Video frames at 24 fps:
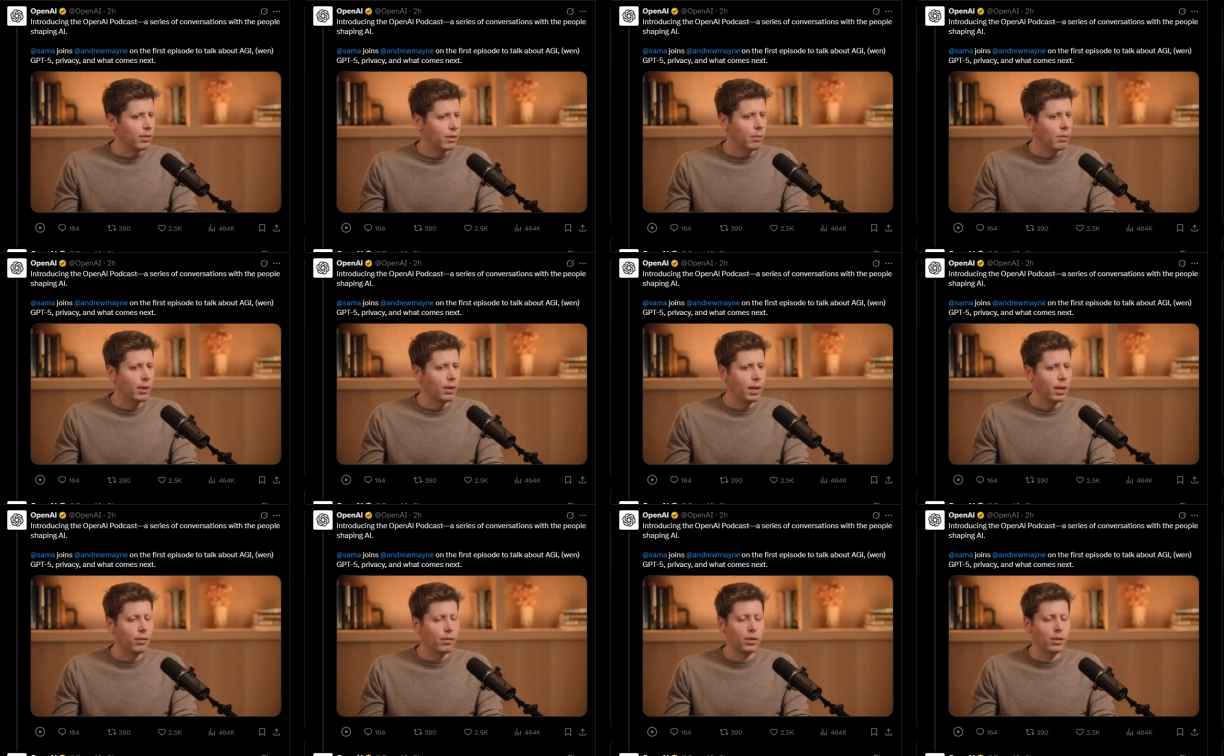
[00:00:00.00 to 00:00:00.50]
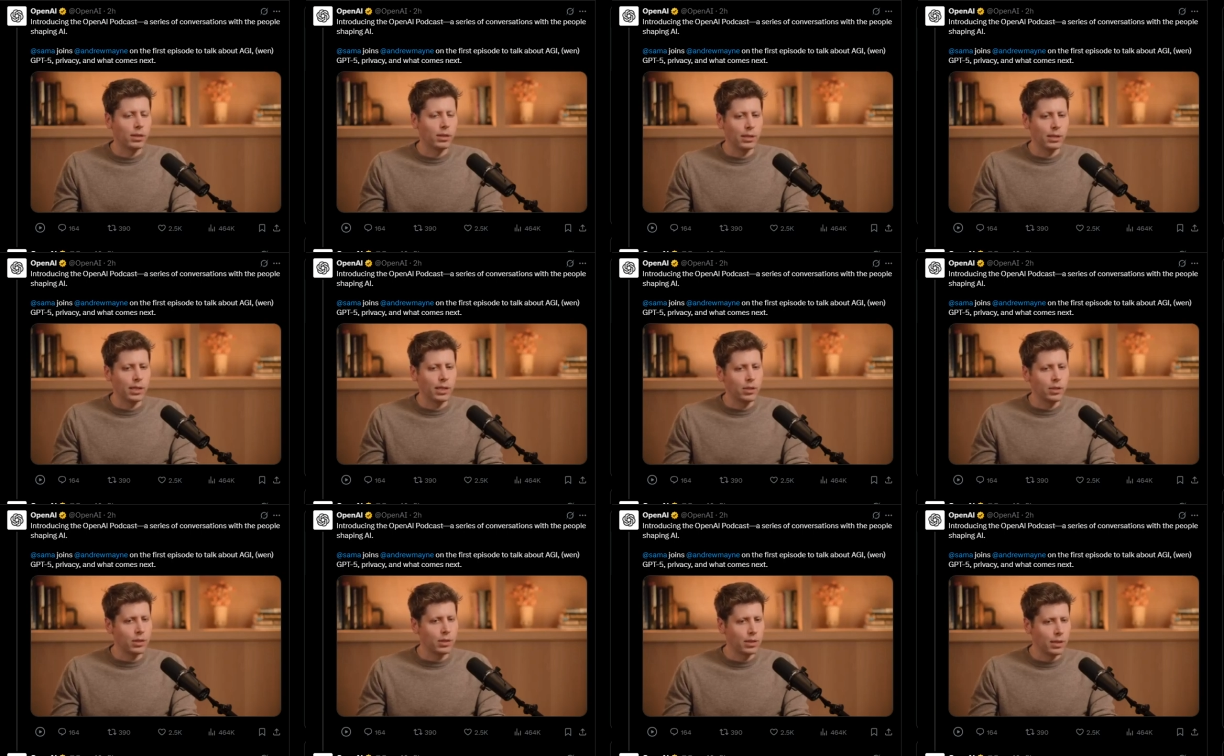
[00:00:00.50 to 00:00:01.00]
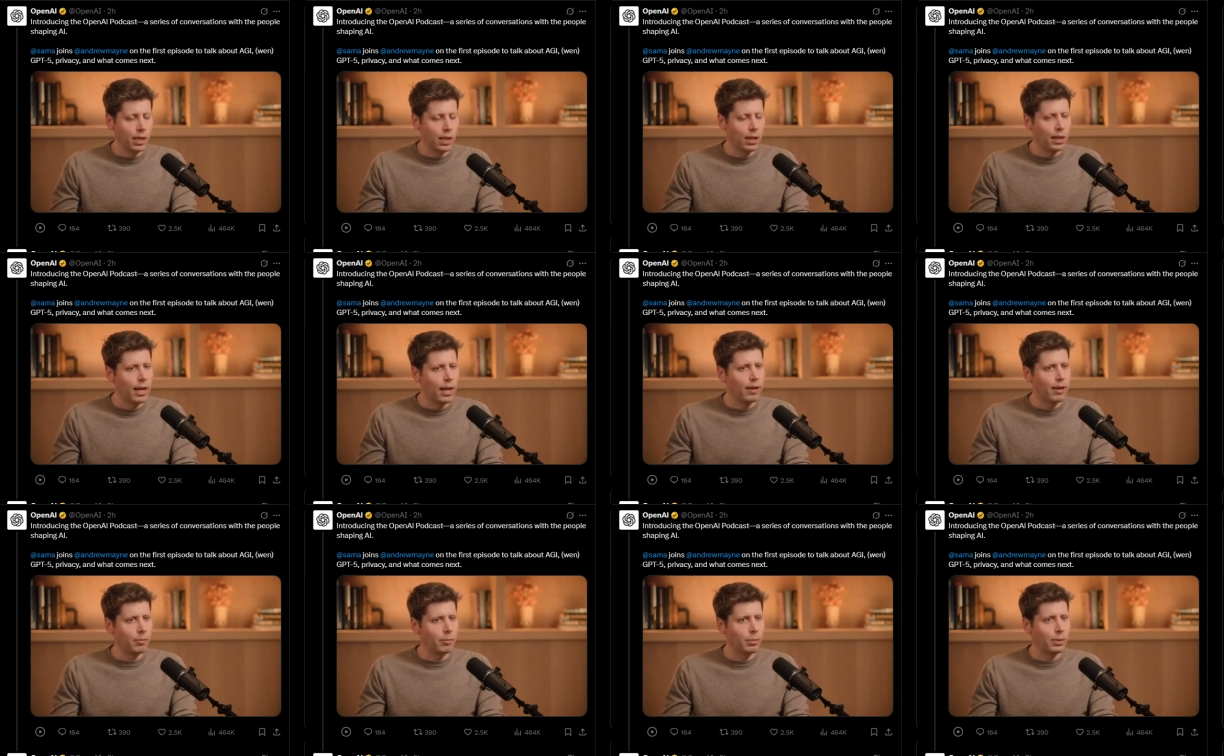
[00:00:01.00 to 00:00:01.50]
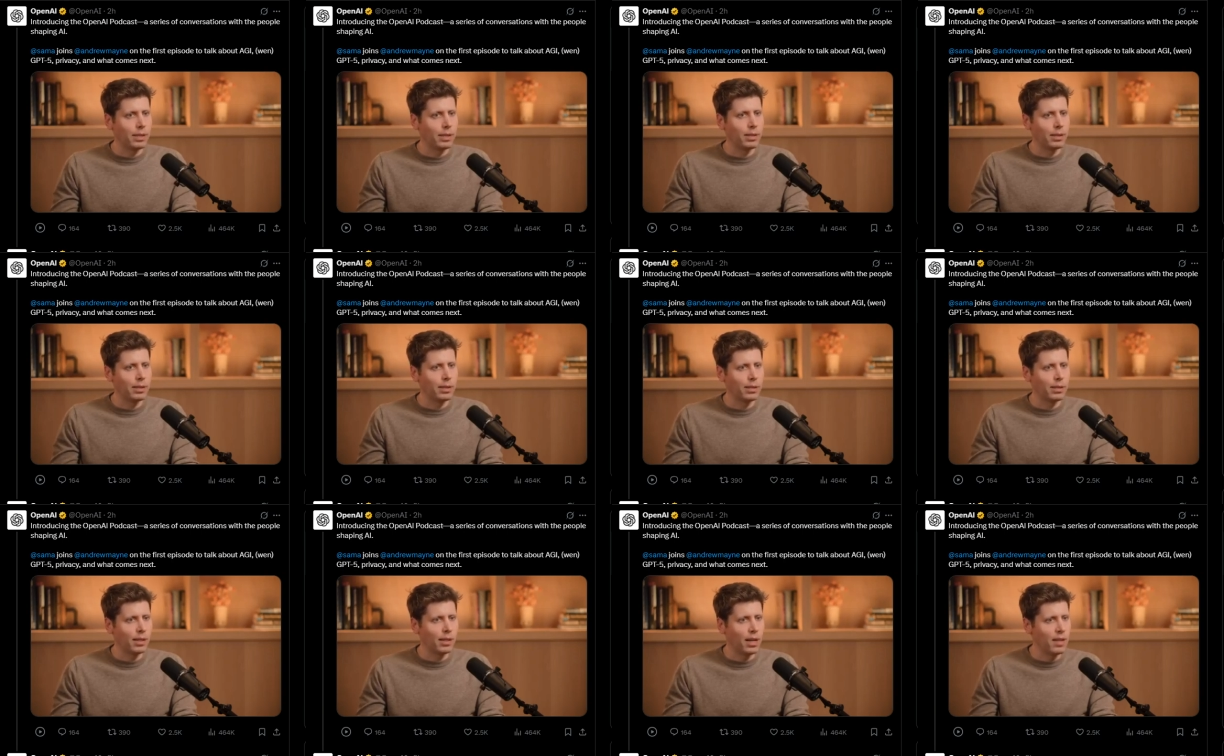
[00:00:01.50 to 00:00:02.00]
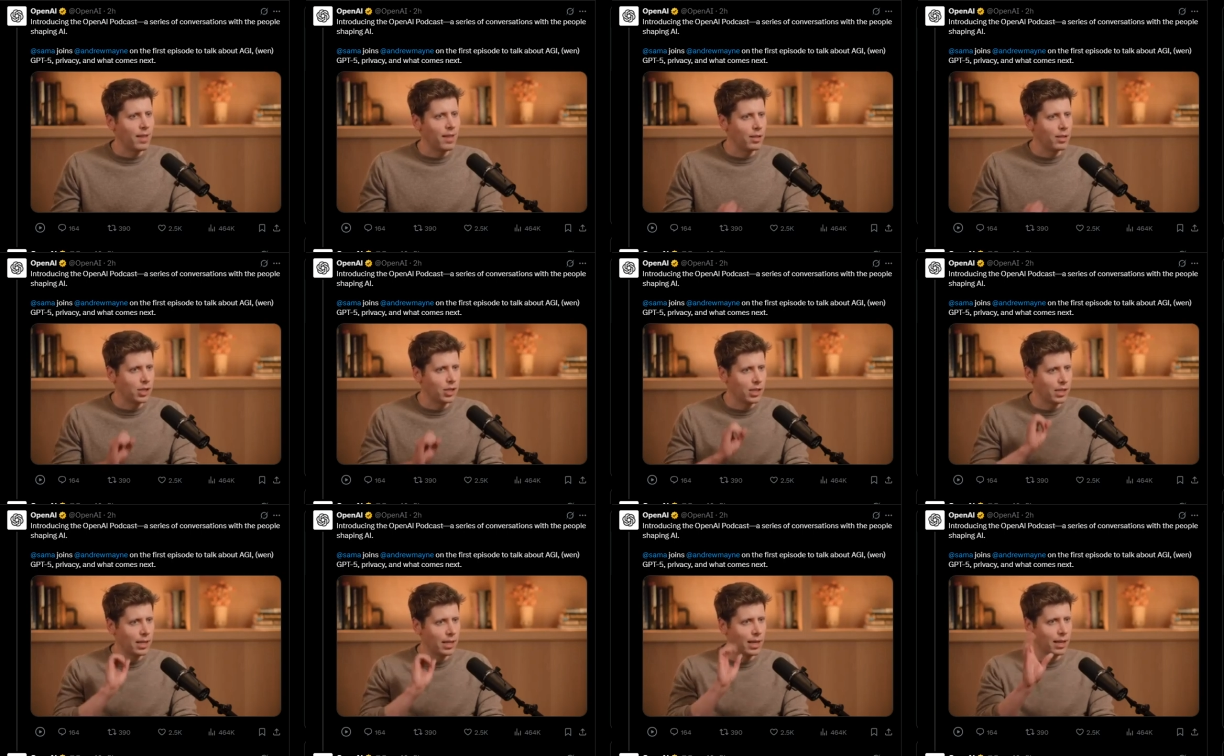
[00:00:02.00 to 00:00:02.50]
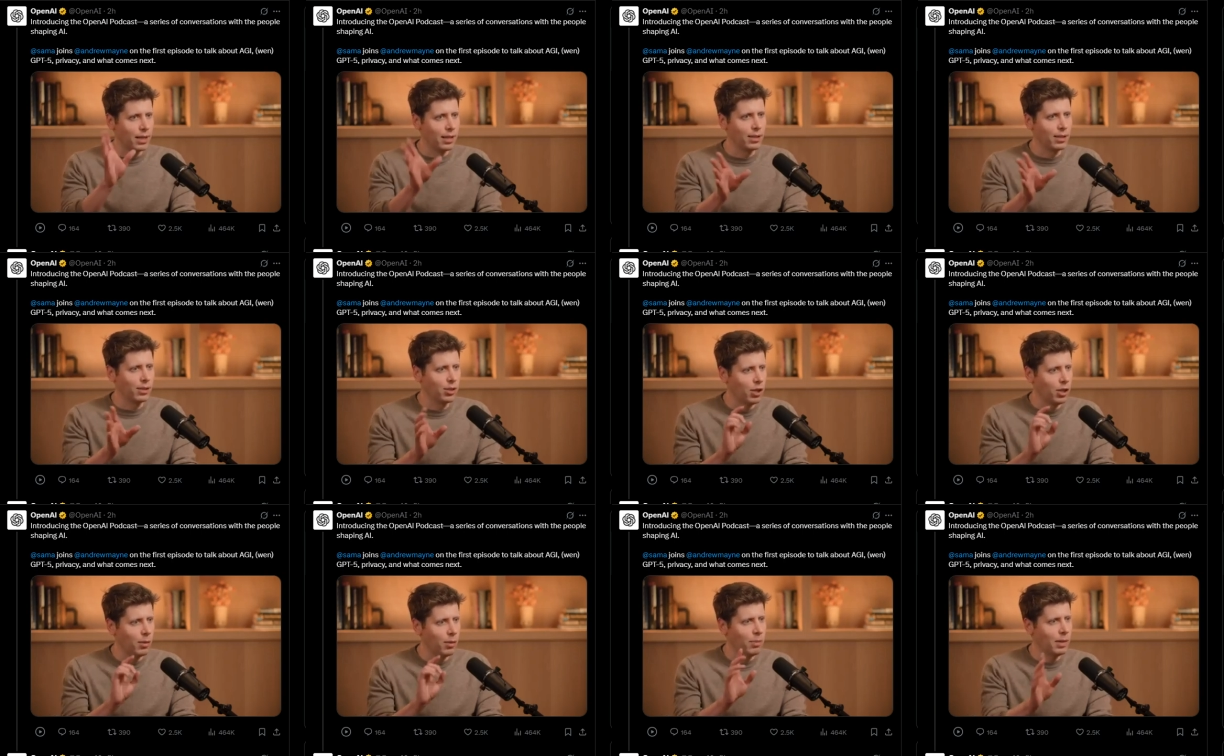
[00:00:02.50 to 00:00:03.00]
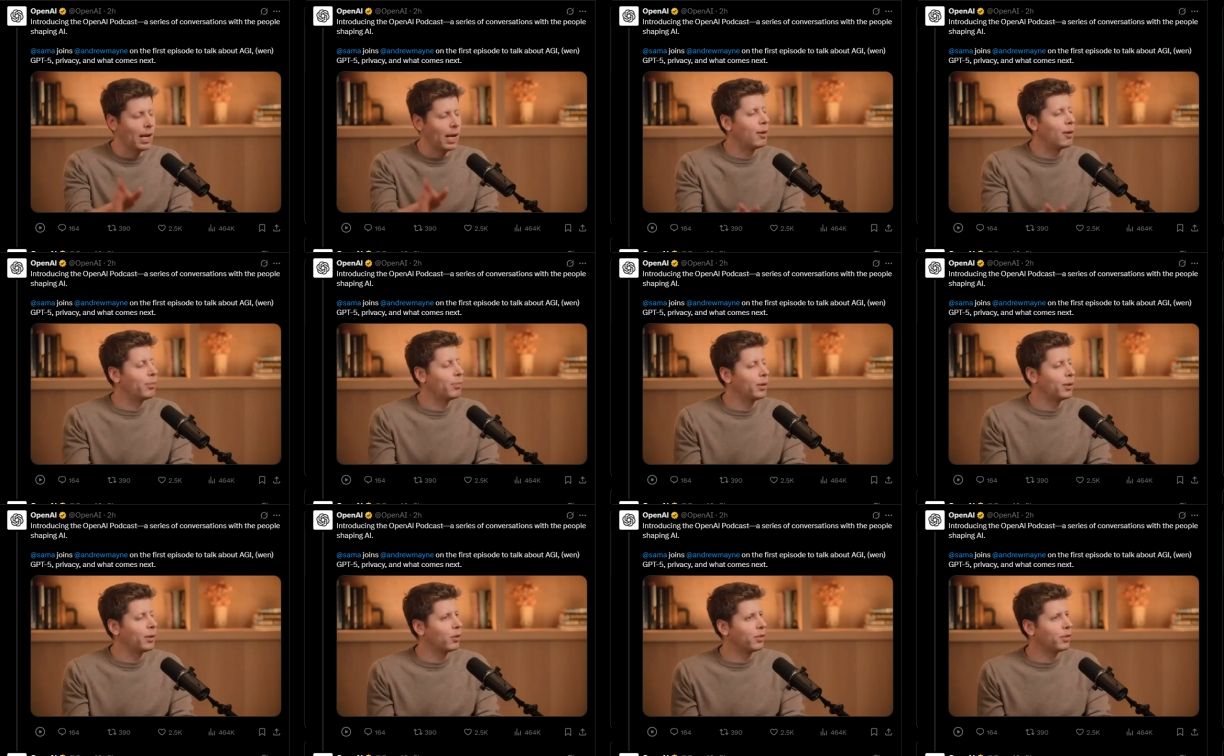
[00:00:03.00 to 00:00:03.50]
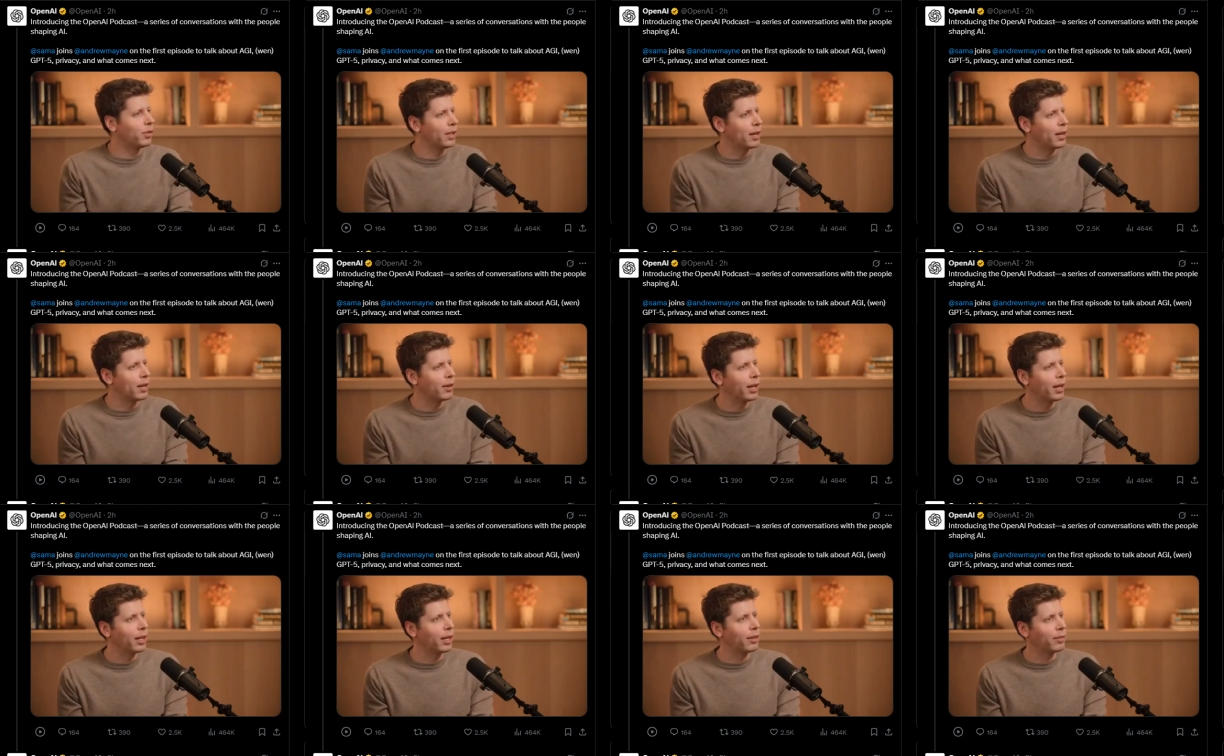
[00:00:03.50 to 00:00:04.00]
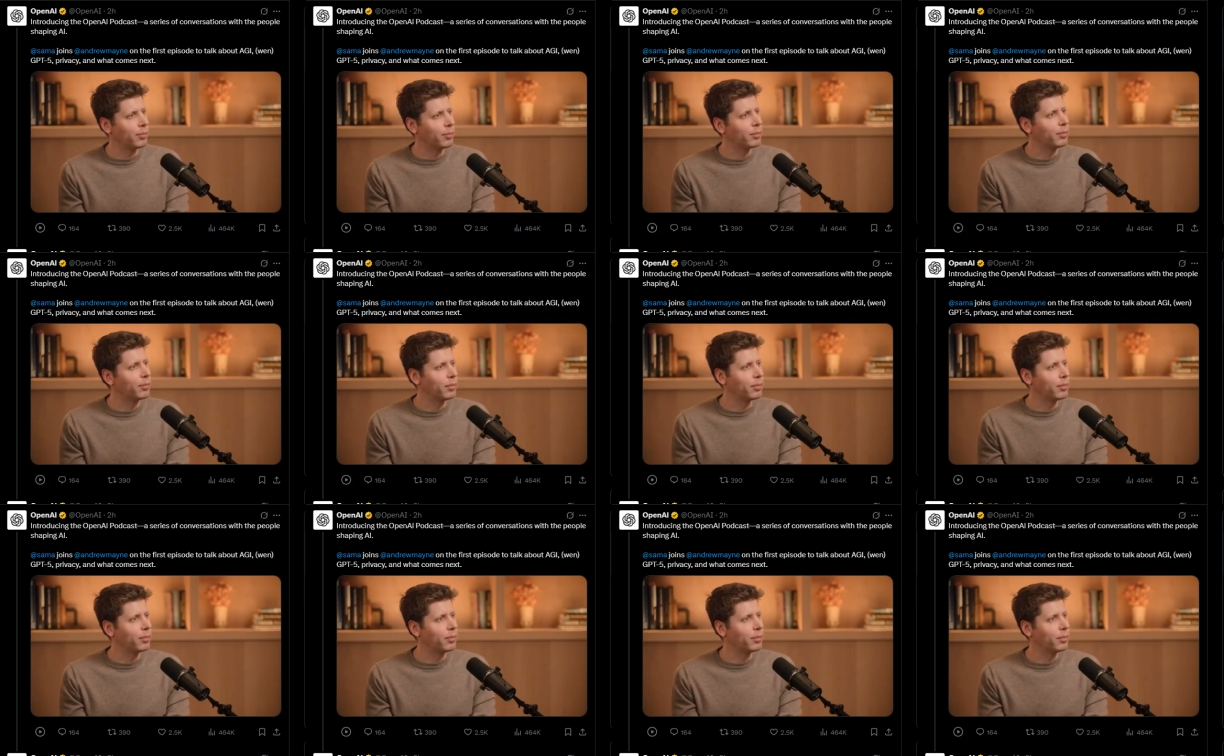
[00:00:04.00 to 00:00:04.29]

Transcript: even the big inference clusters in a lot of places and then just like ship the output over the internet.